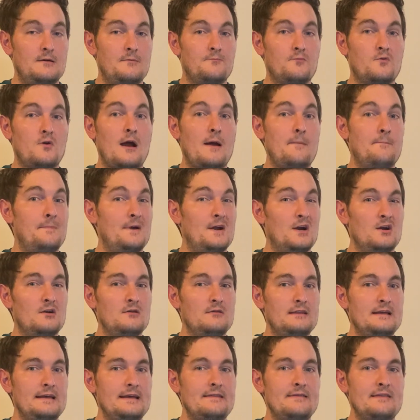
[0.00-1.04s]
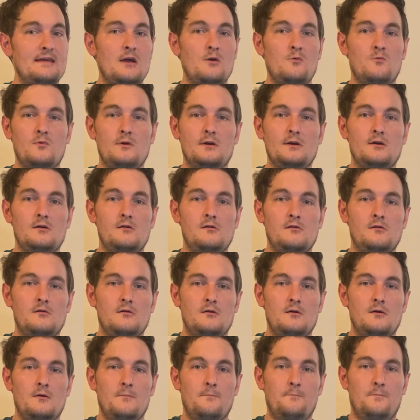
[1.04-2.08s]
primarily they will
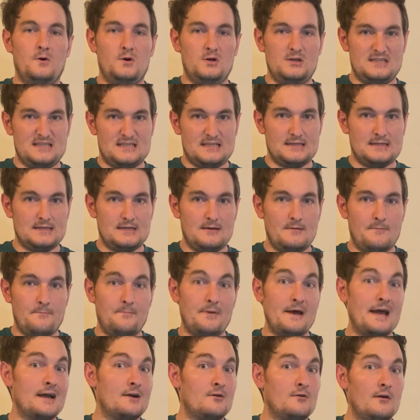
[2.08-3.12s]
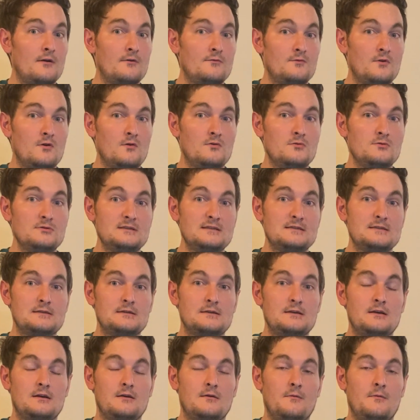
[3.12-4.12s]
push background roles,